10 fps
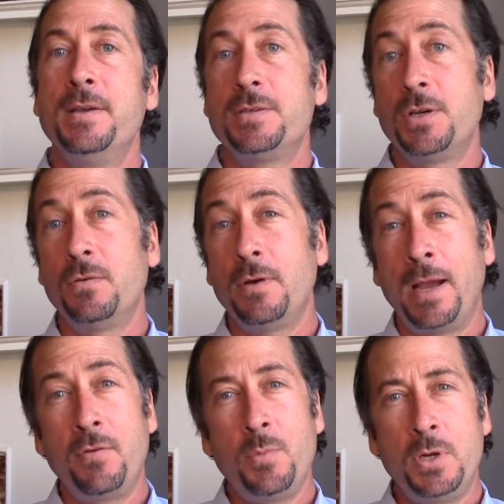So,
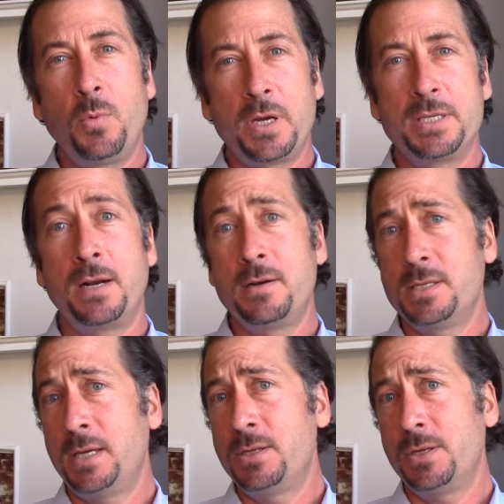everyone who works at our
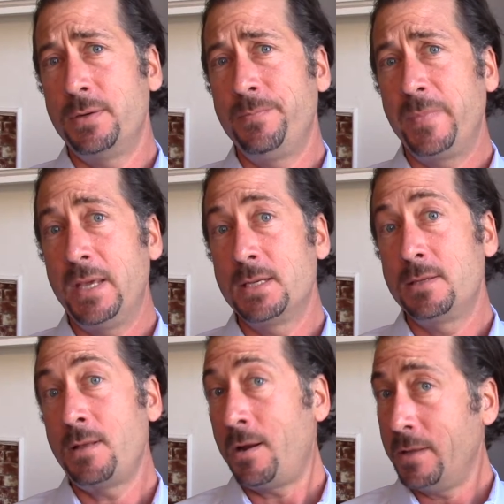center is
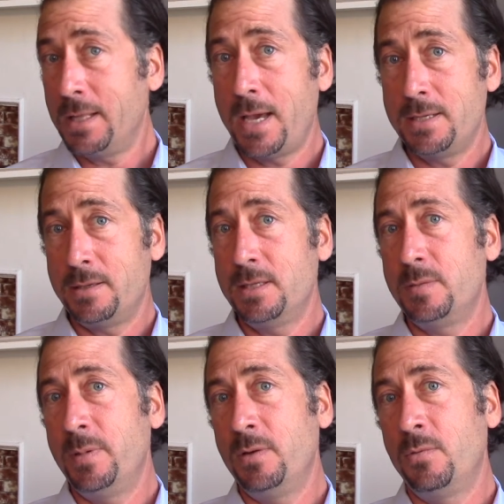not only
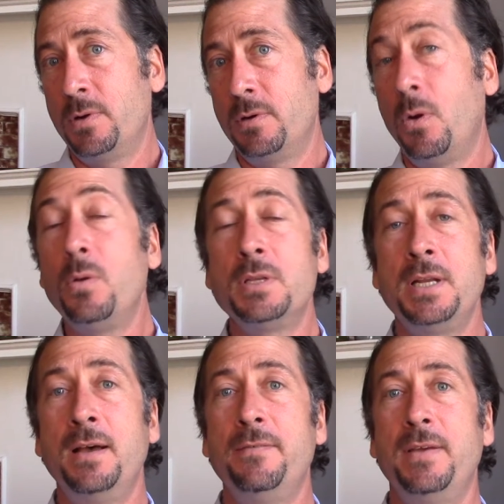licensed, but we're old
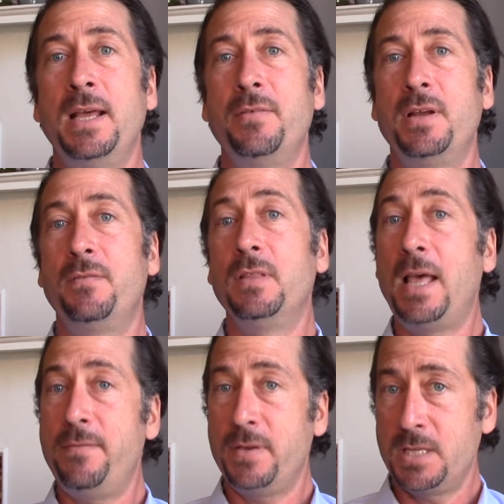enough and have enough
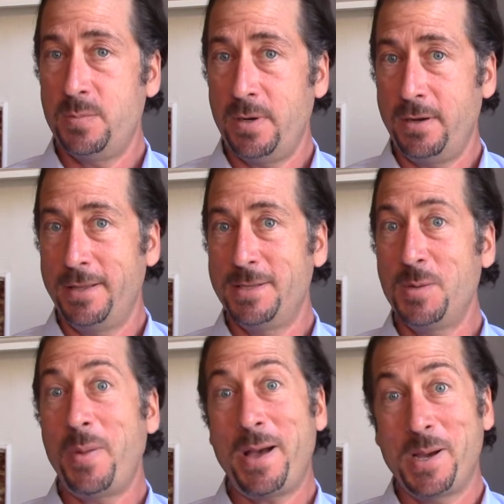life experience to
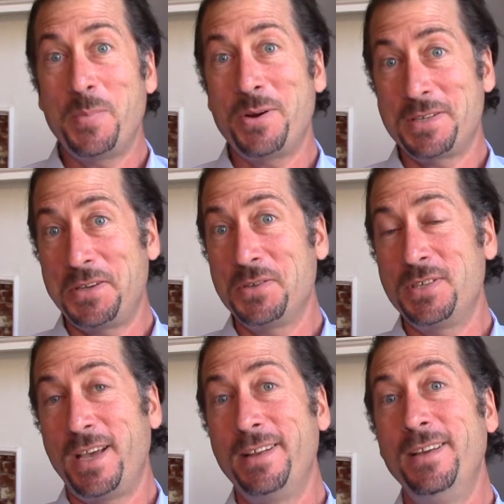back up our skill
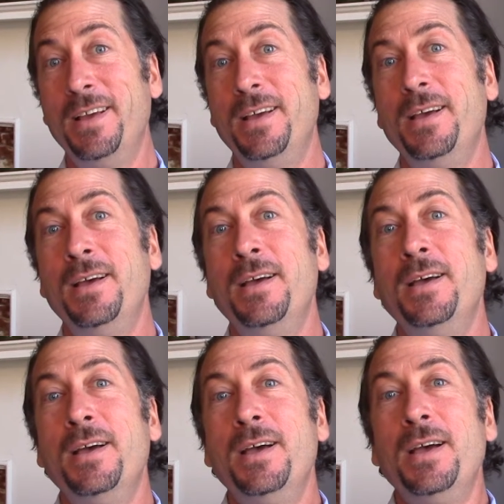set.
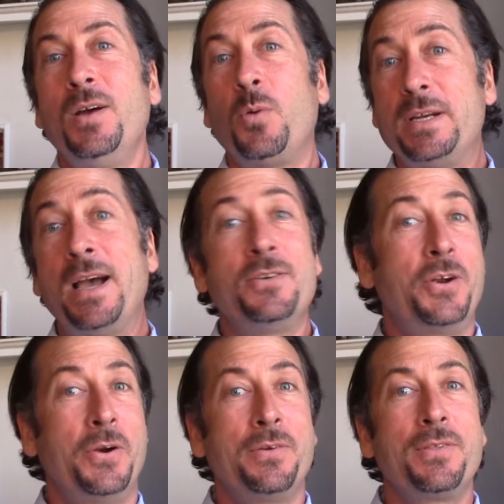We're down to
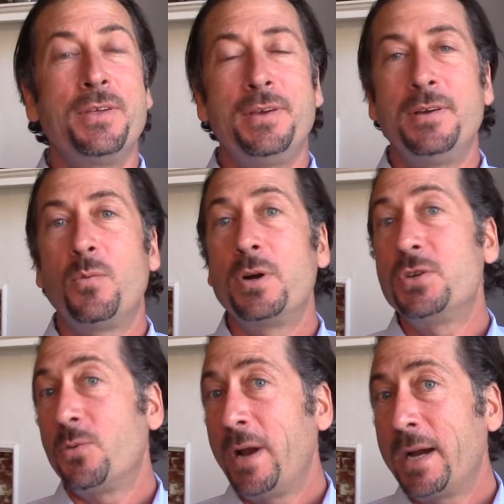earth, we're
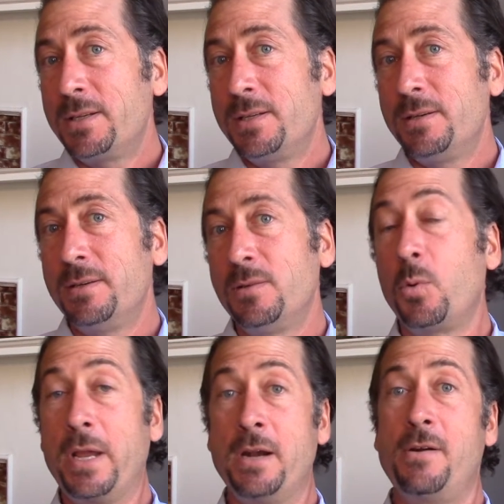direct,
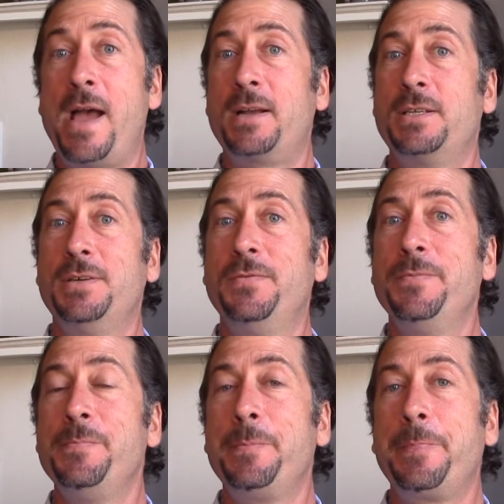we're interactive.
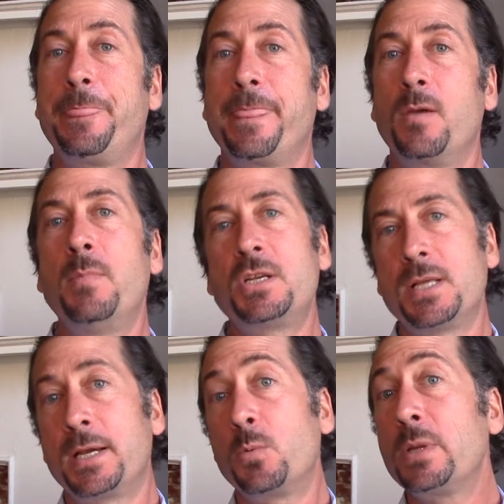Much
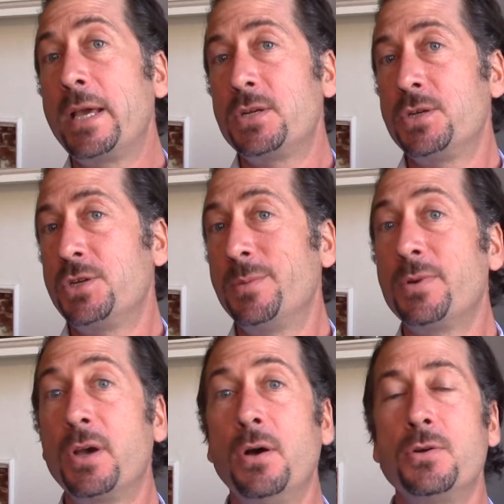like a
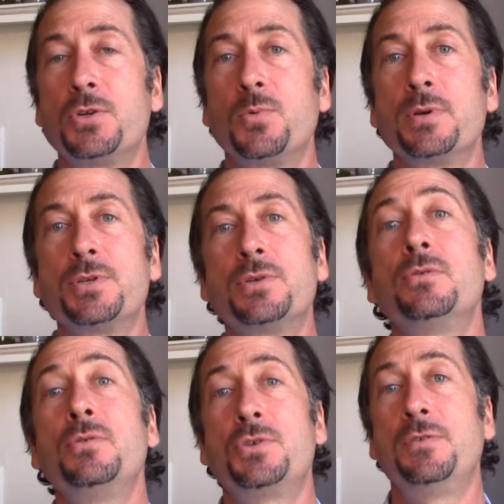relationship coach, we're
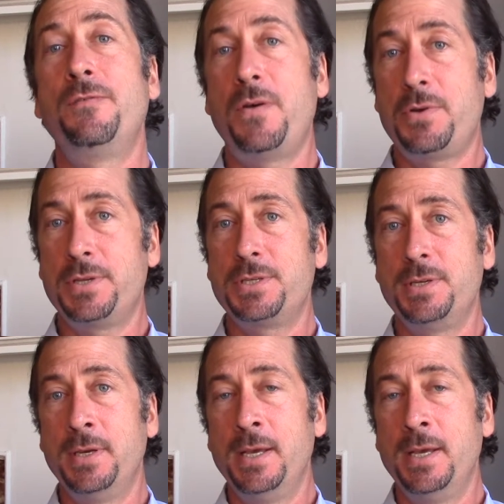solution focused